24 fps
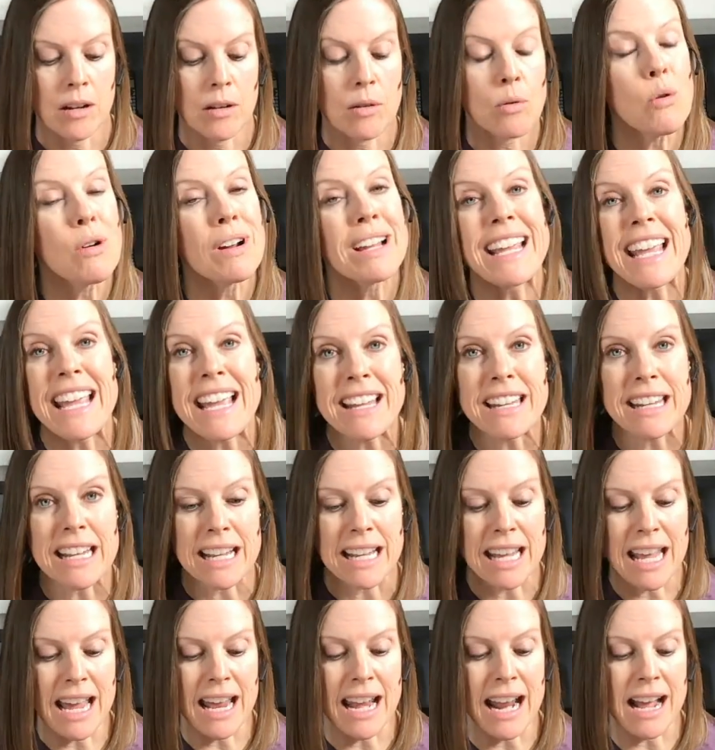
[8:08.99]
organic
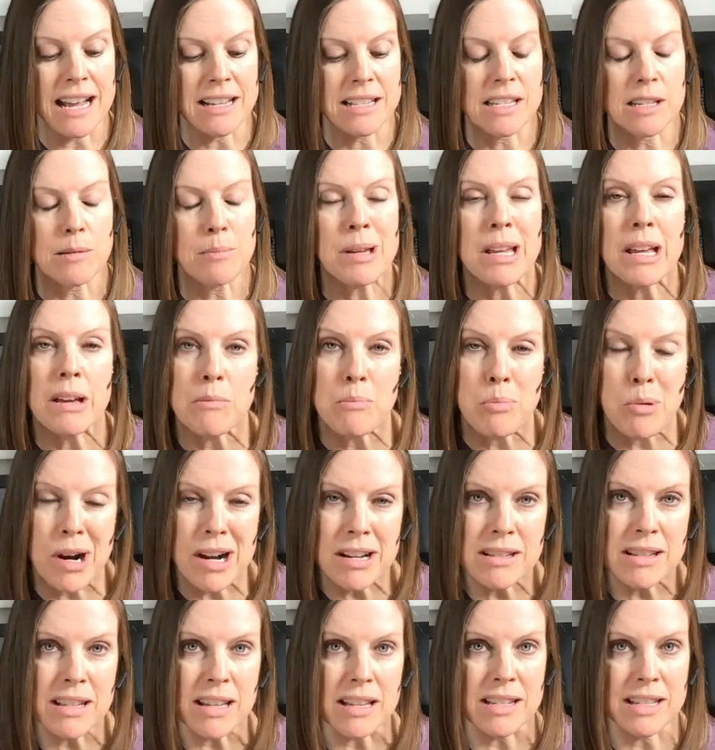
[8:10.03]
it has to be
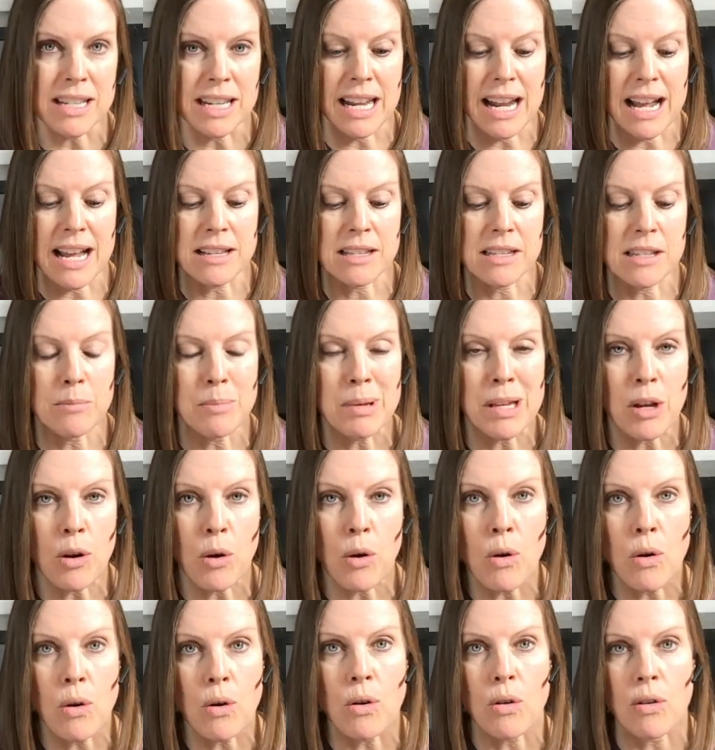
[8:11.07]
unprocessed it has to be
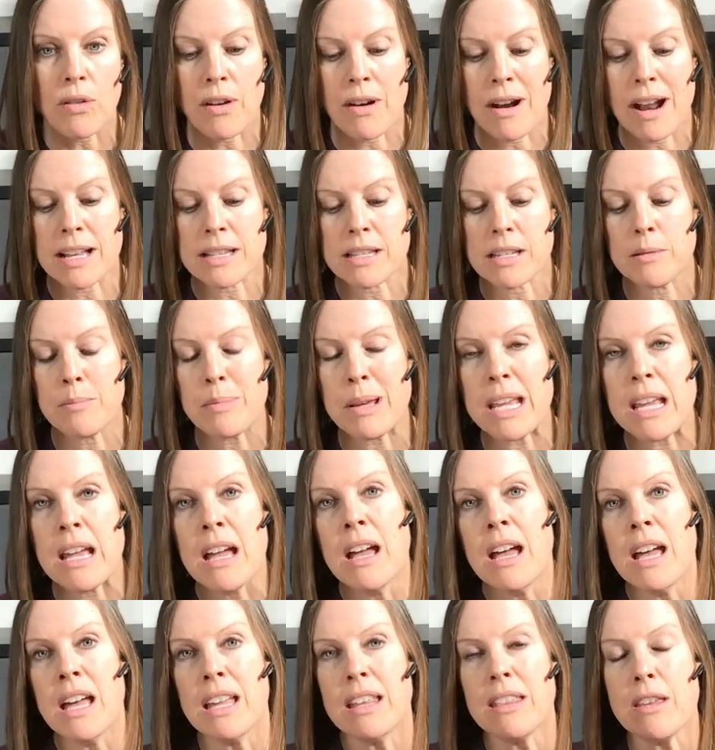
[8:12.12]
whole there has to be
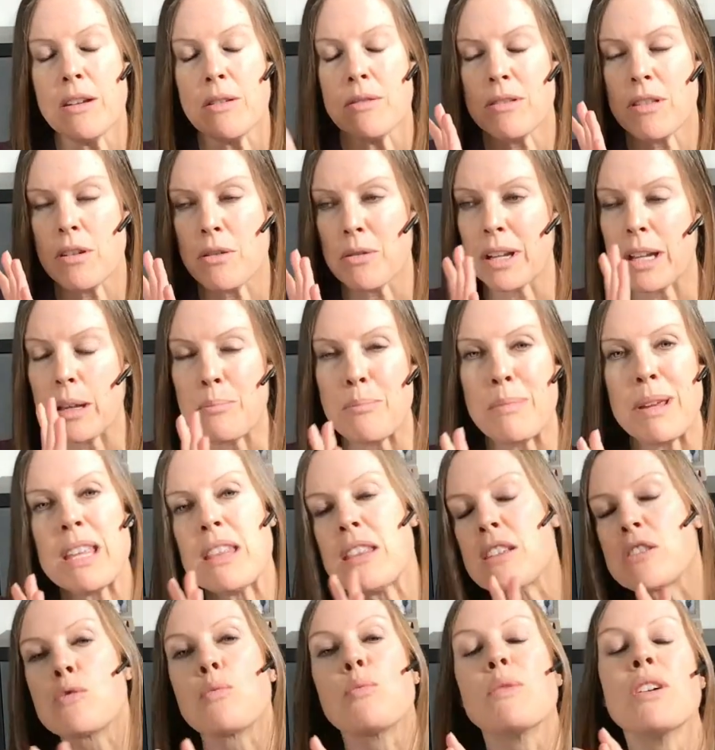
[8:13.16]
there there can be
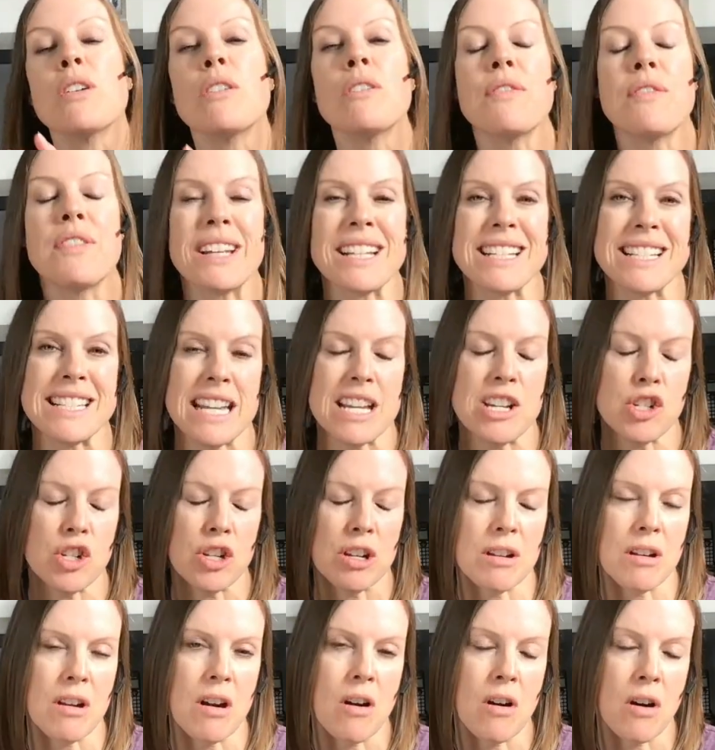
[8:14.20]
this real
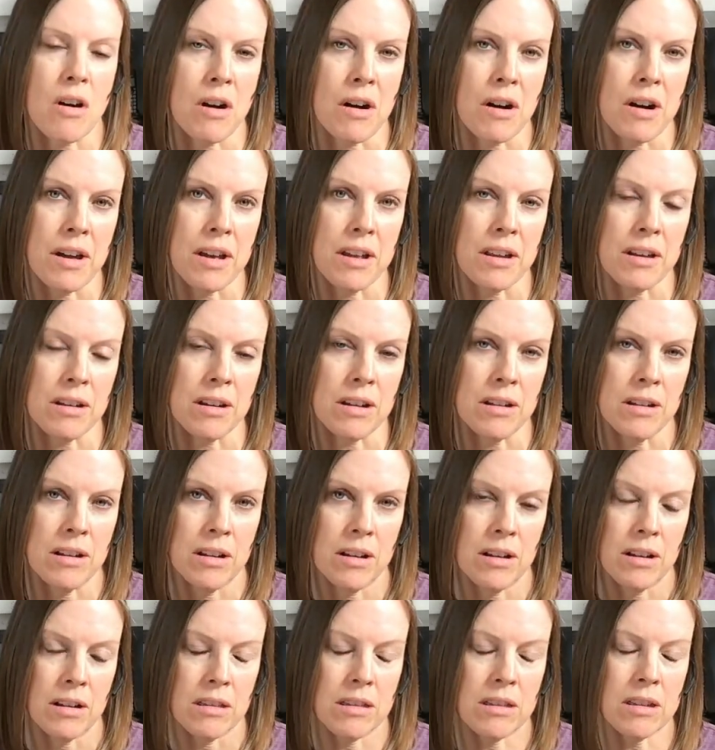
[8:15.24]
fixation on
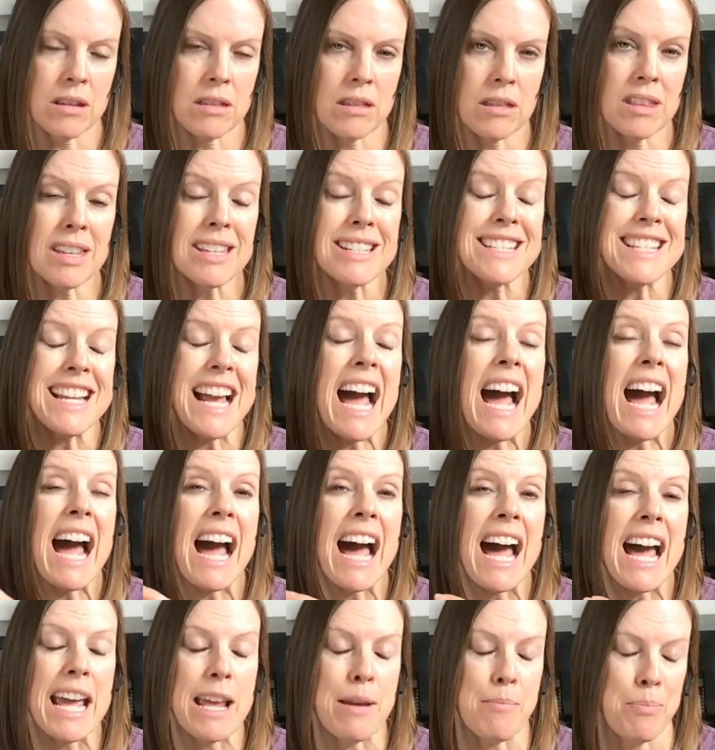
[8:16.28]
the the
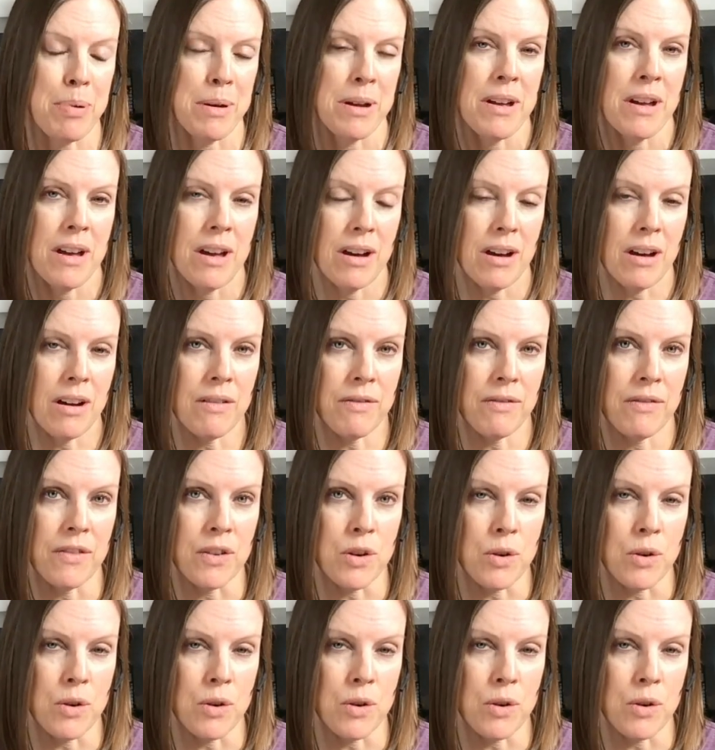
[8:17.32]
type of mm-hmm.